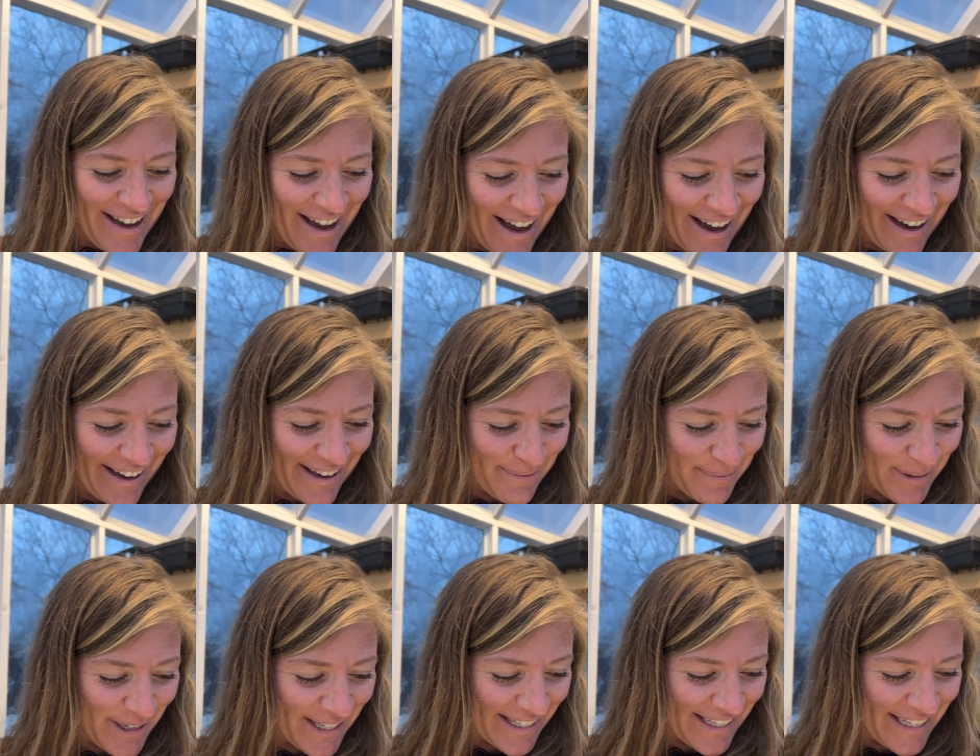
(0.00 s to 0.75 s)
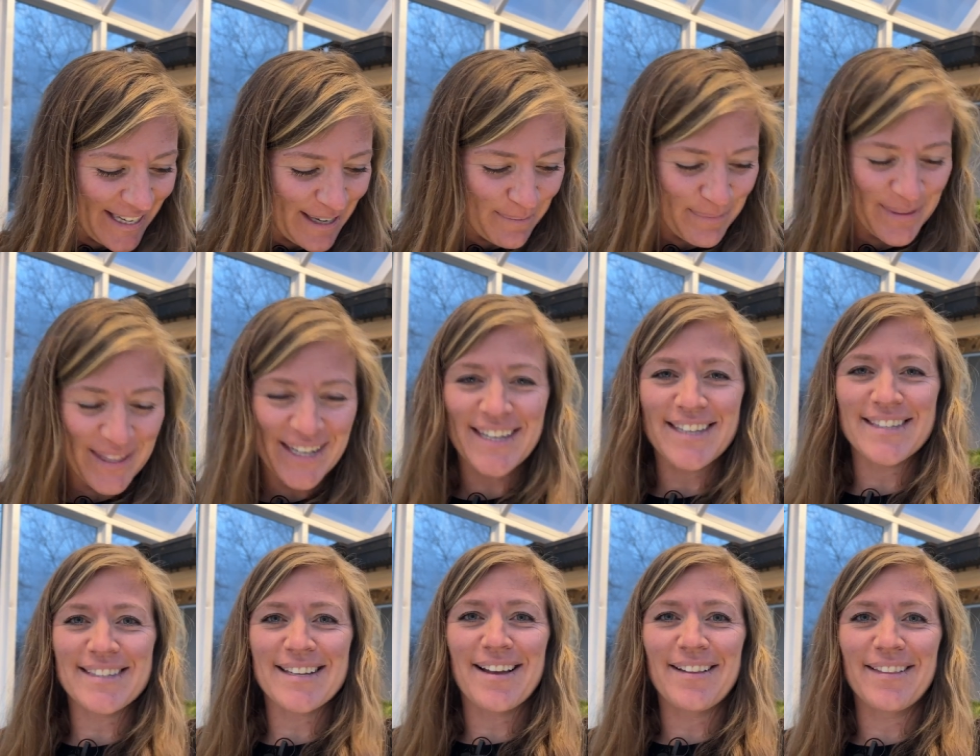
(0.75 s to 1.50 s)
I am gonna keep
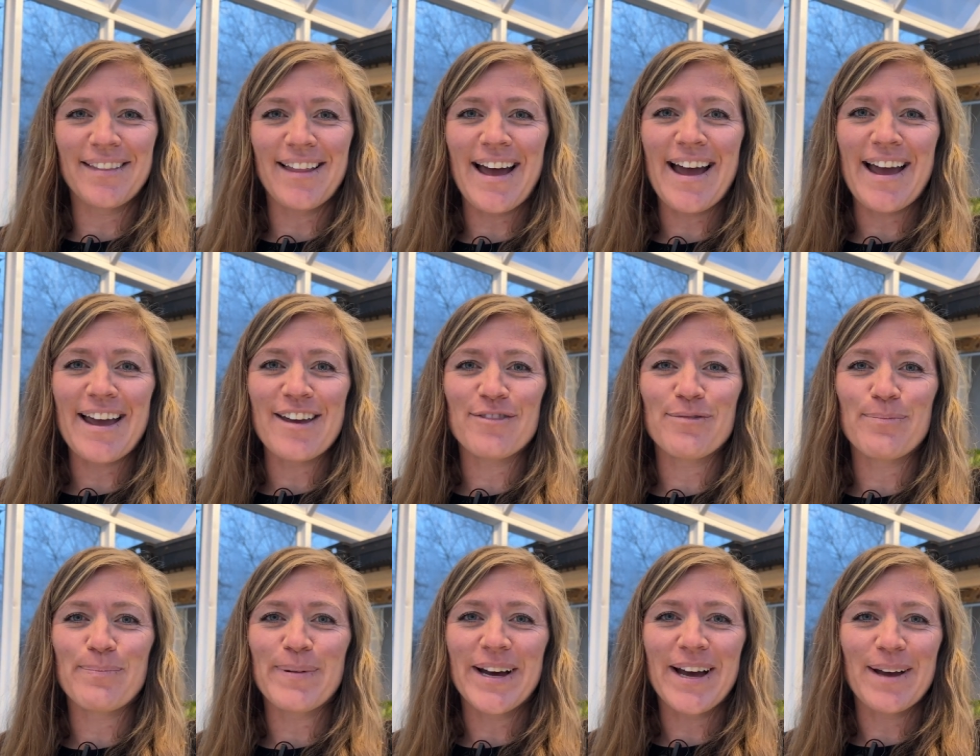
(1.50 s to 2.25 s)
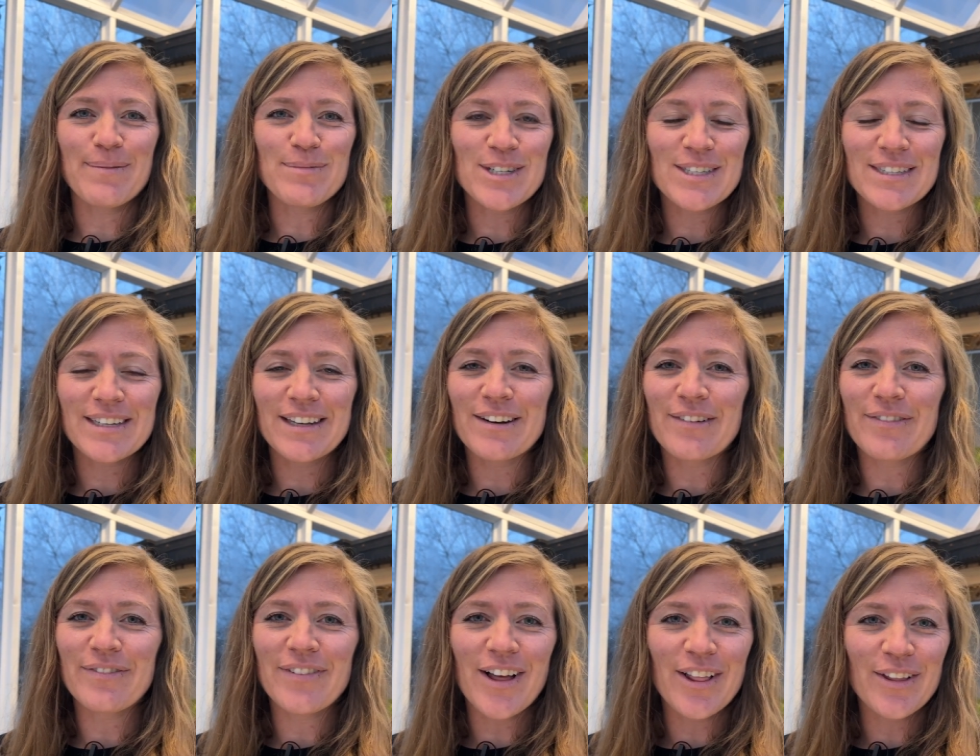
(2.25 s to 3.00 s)
these alive, but I'm just
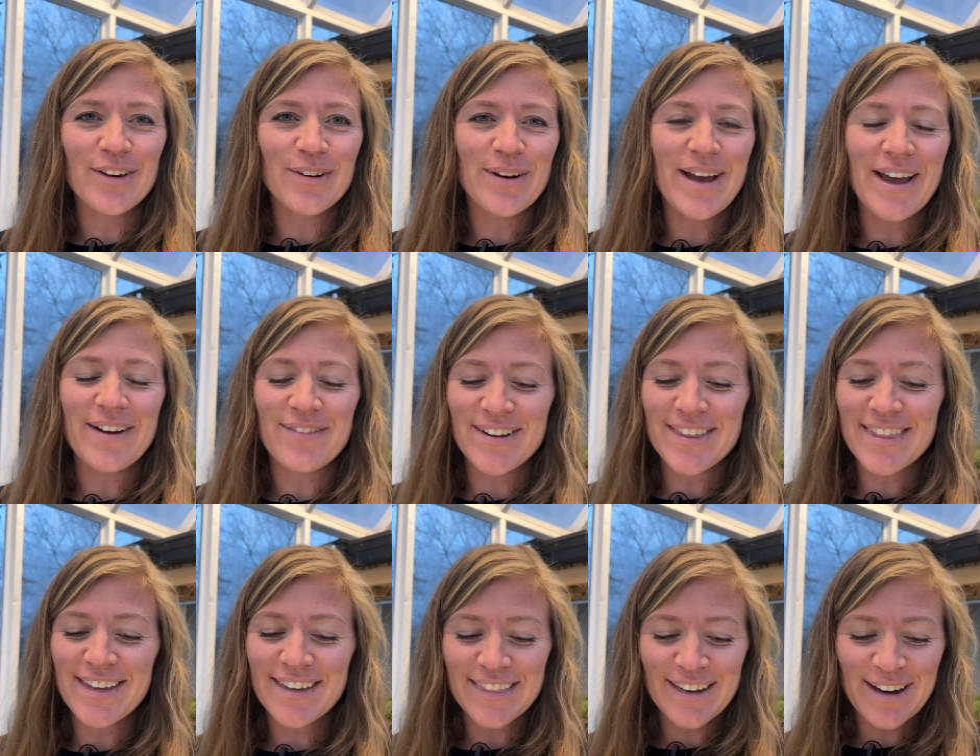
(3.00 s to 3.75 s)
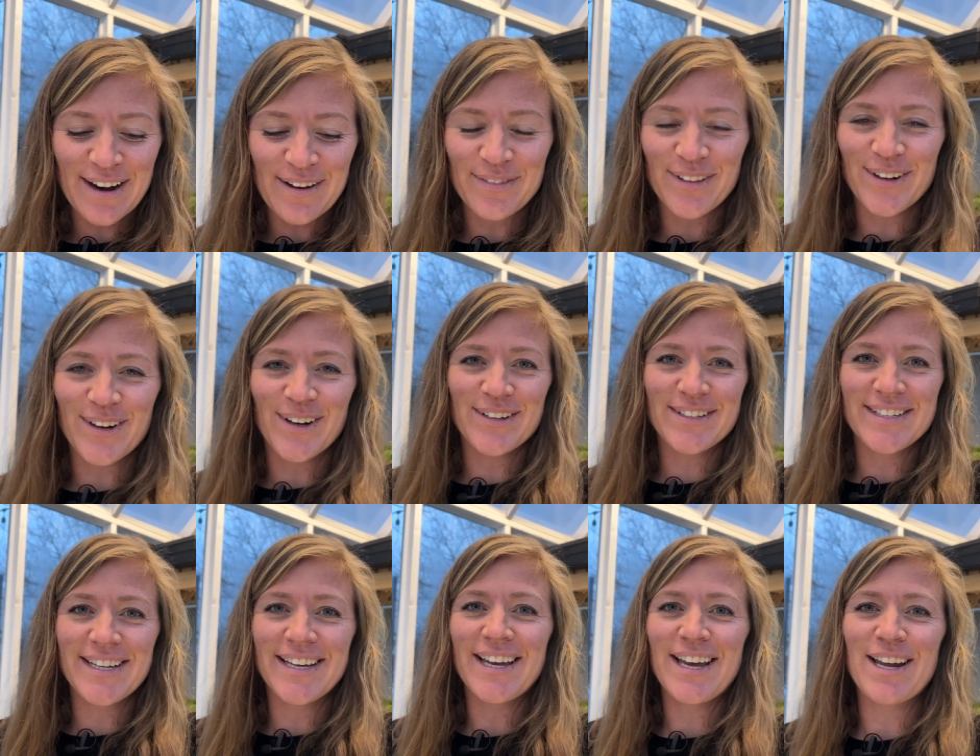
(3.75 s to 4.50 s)
gonna follow everything that I've
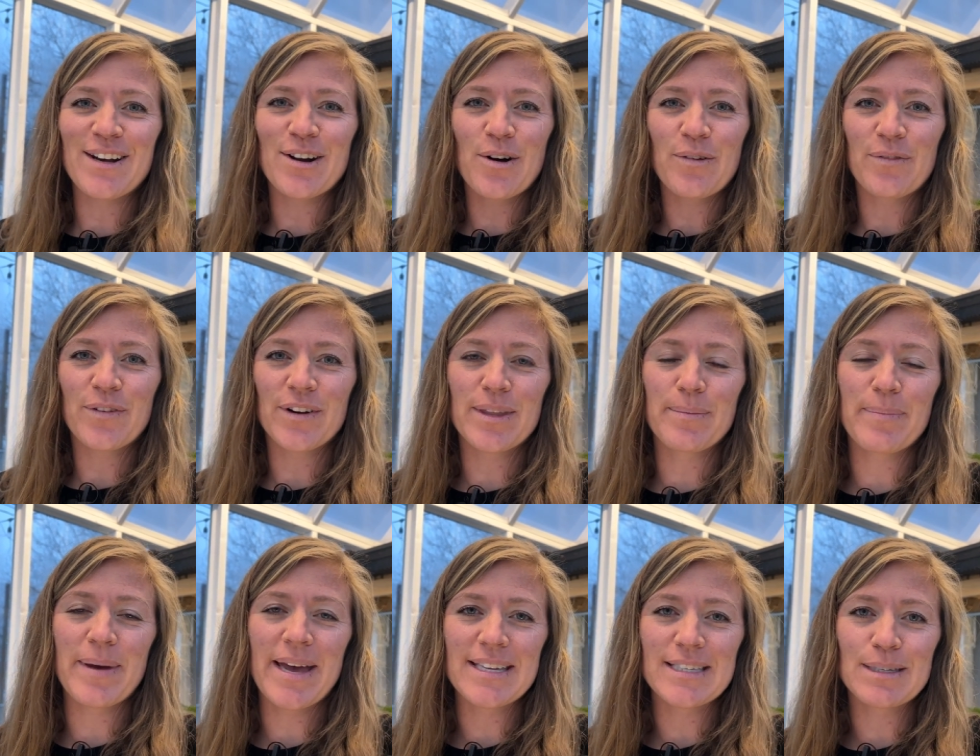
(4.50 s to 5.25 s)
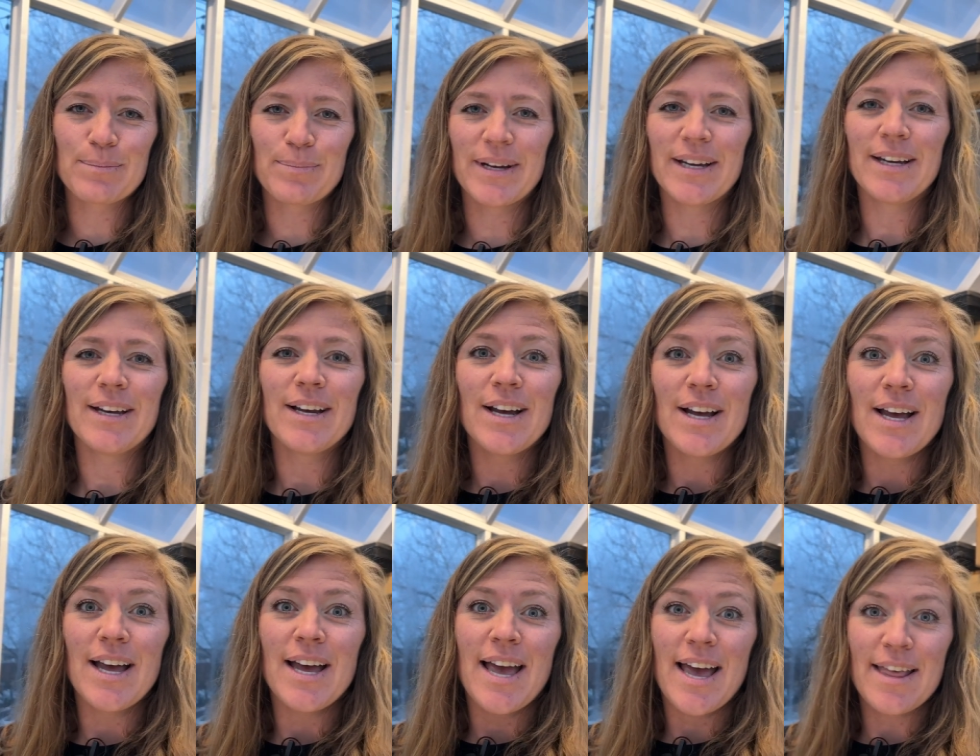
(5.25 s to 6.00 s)
learned and hope for the best. But
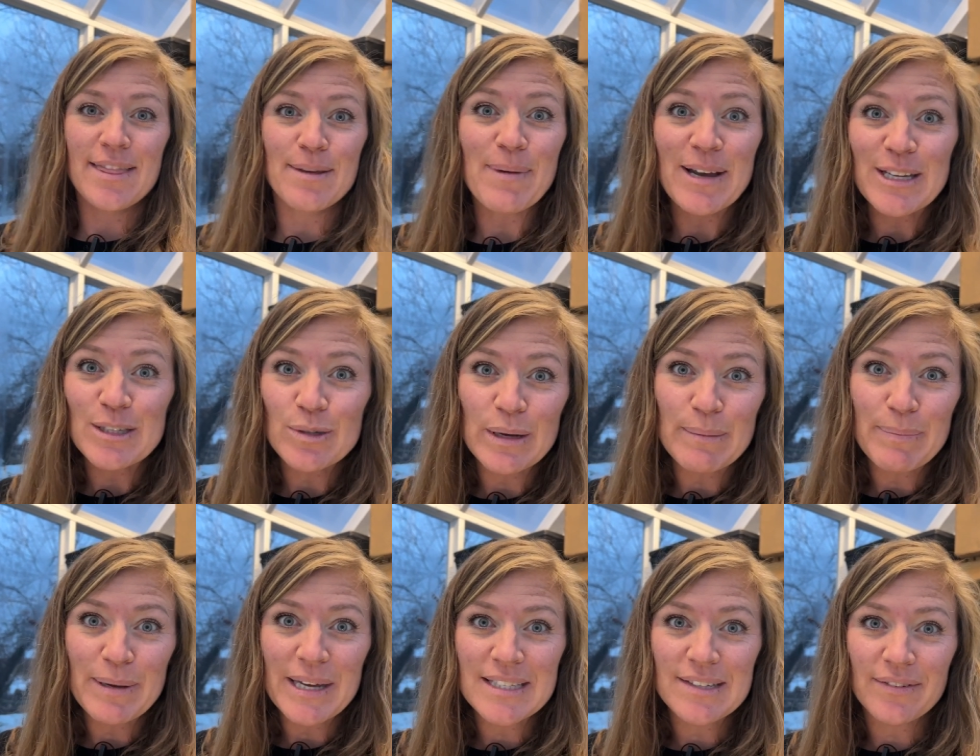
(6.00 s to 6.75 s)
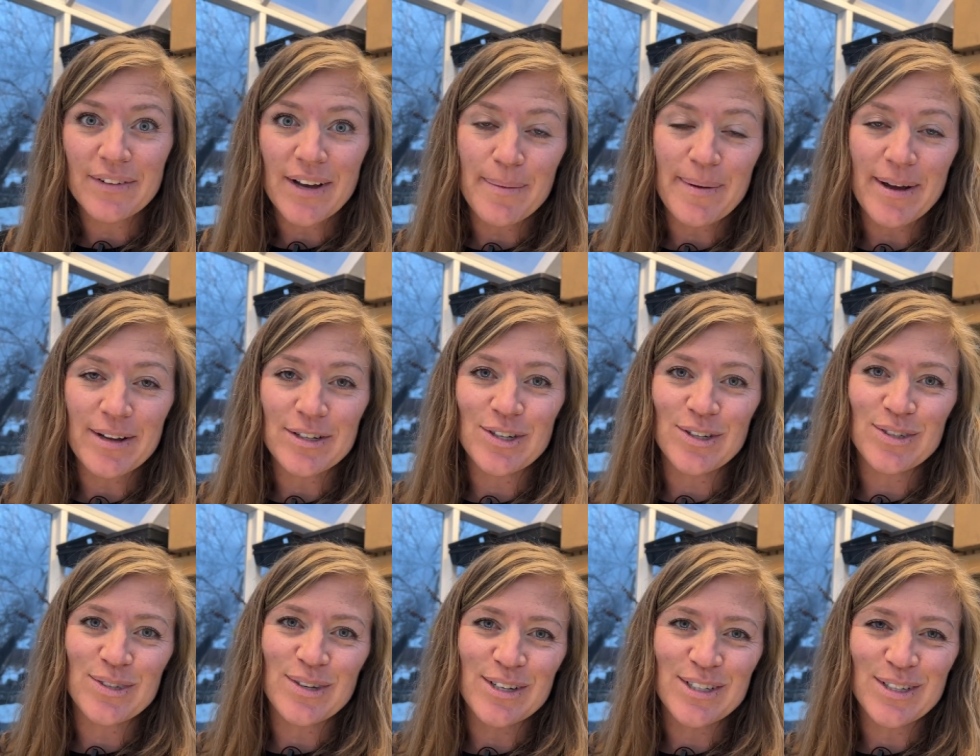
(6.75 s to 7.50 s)
And then my sweet peas have come out
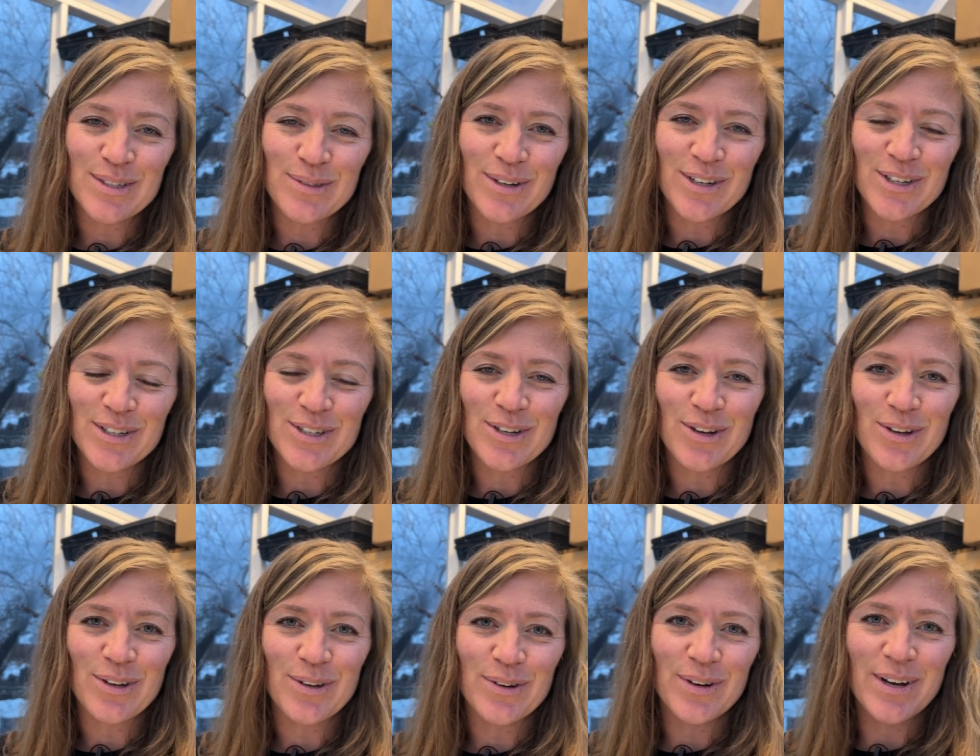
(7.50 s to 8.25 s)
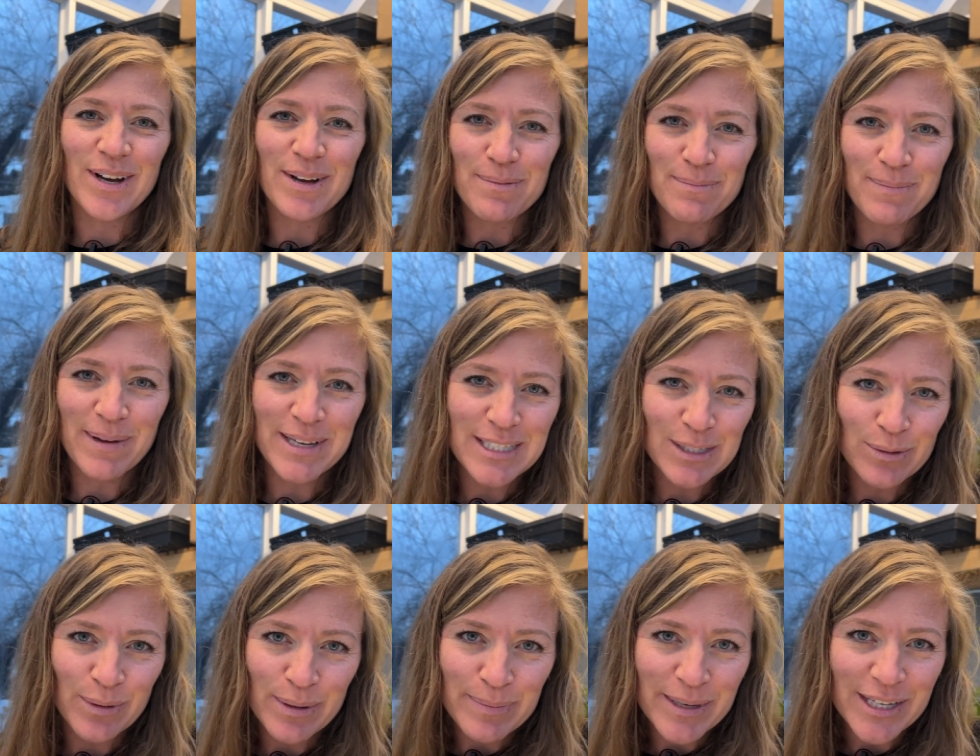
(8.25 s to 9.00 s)
too, so I just wanna show you my
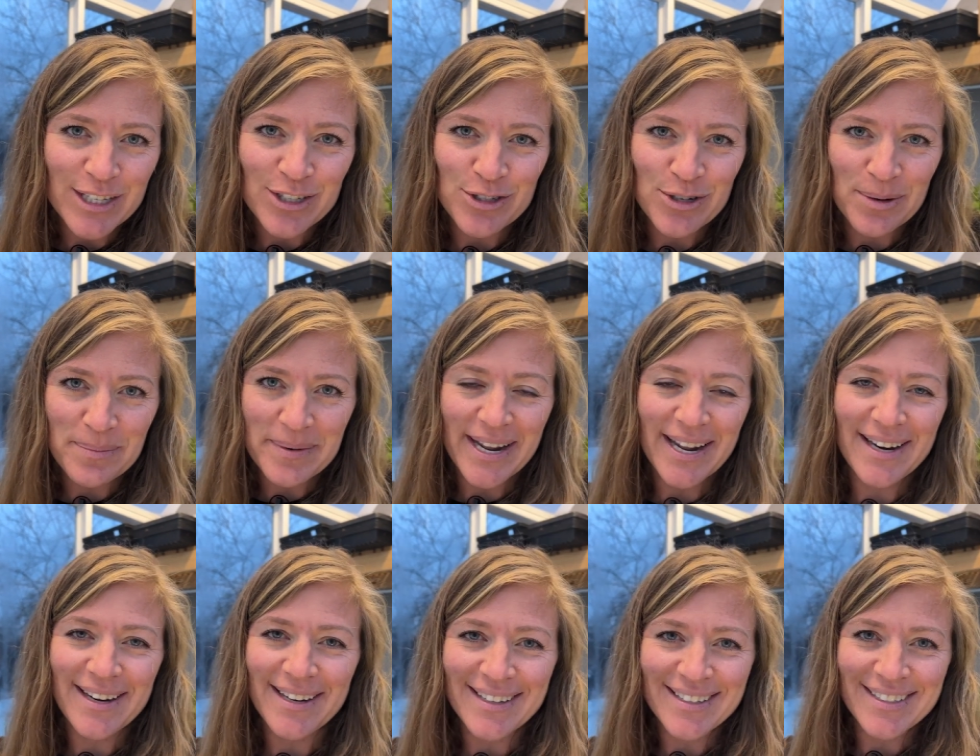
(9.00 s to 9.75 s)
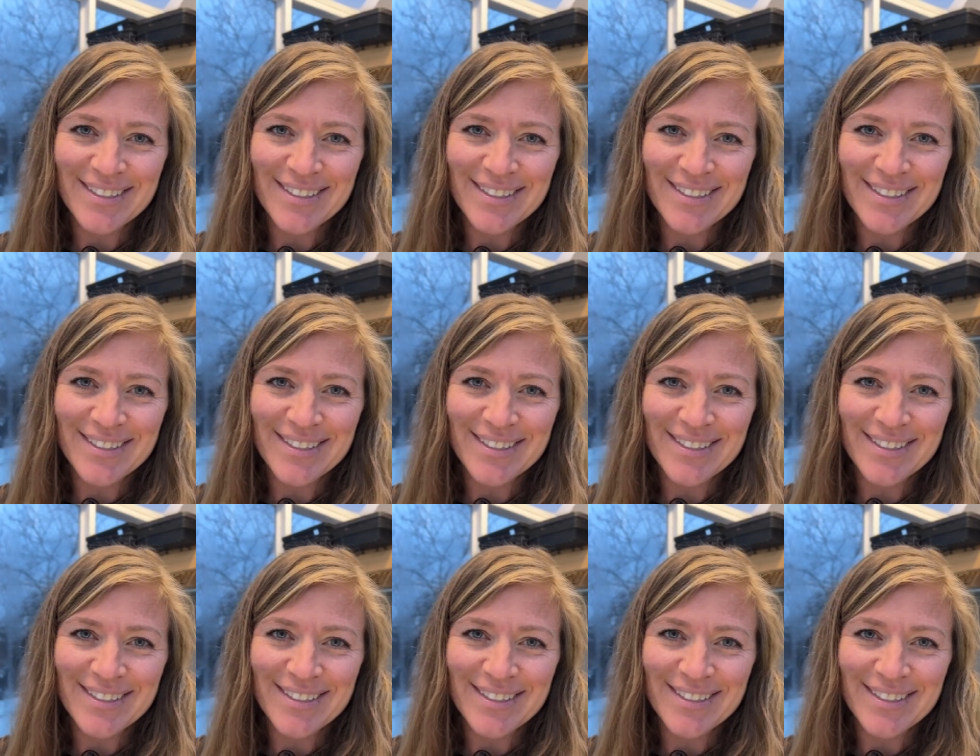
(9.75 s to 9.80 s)
sweet peas germinating.